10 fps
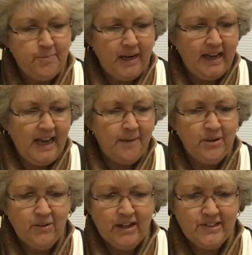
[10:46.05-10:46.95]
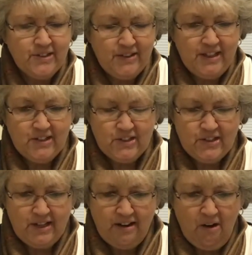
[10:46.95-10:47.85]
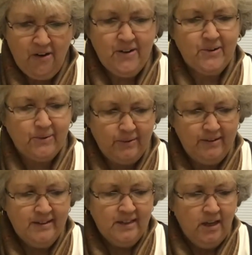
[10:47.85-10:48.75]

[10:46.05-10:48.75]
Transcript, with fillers: But I came across this uh, article